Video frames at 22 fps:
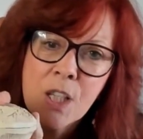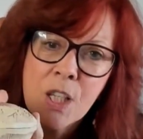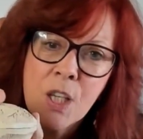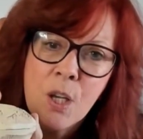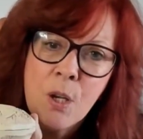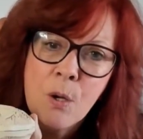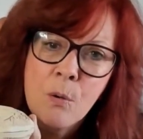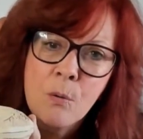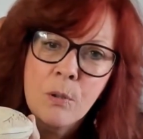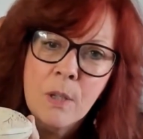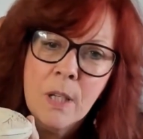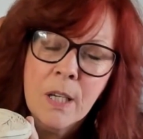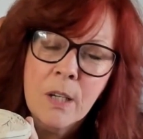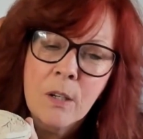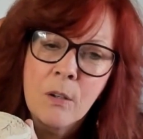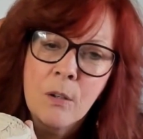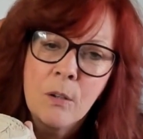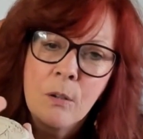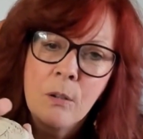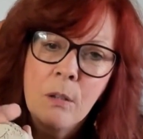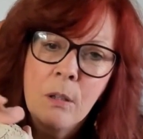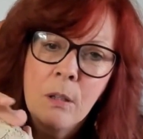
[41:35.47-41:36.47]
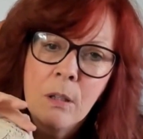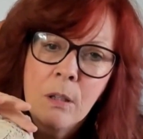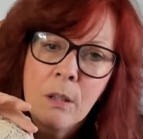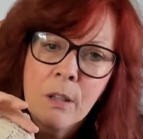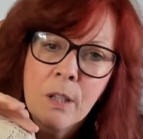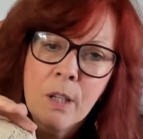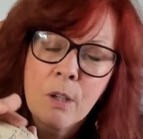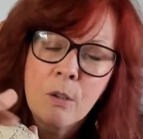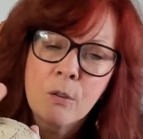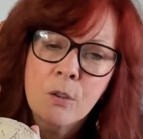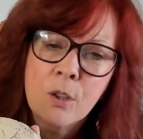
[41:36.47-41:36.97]
cute little
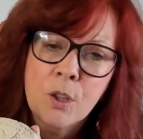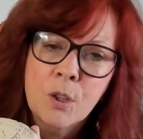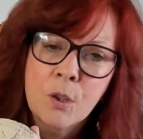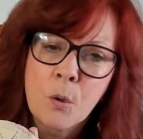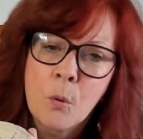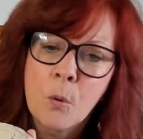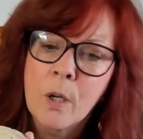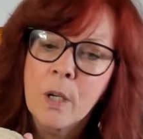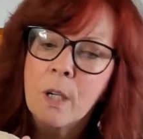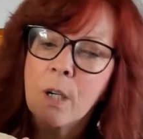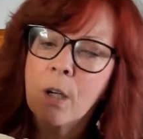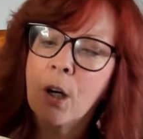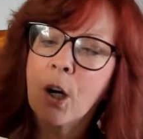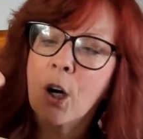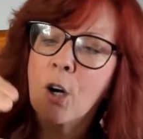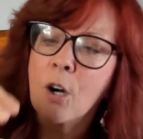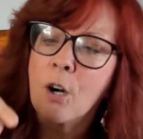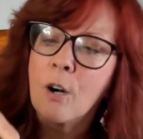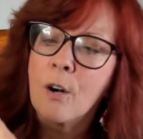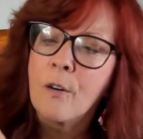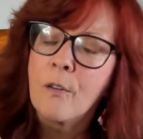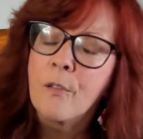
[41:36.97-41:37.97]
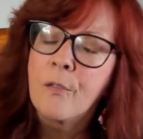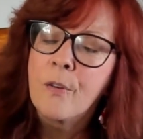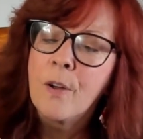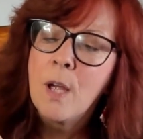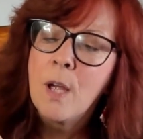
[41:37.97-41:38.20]
short curve,